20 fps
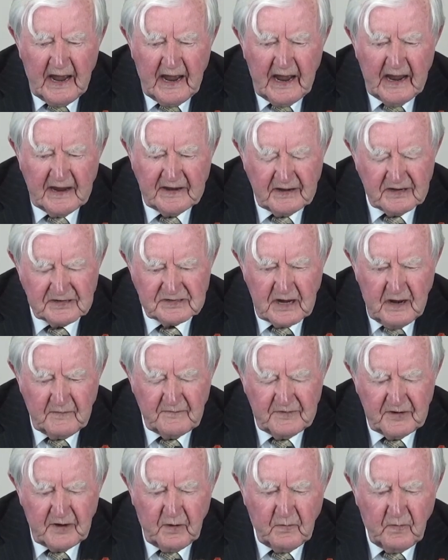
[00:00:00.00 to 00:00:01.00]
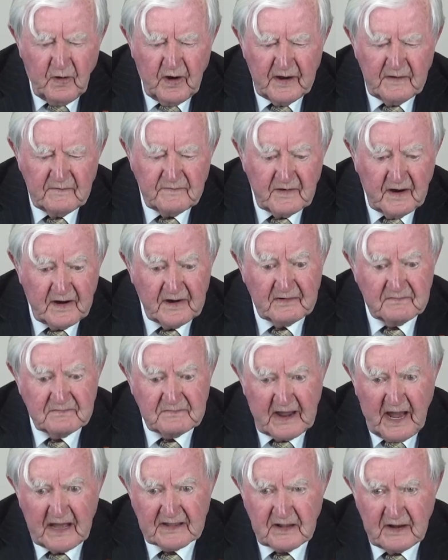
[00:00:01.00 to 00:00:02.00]
yourself and your wife are
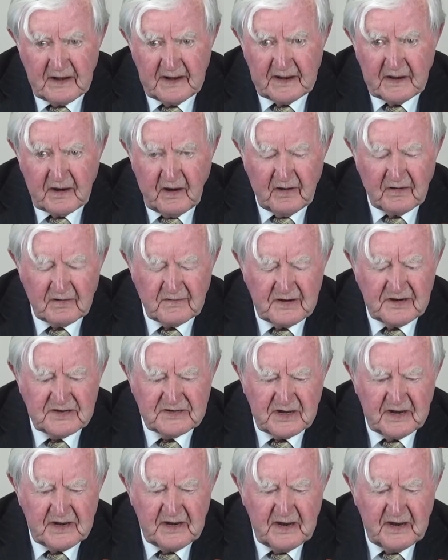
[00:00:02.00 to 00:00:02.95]
Catholic or Christian.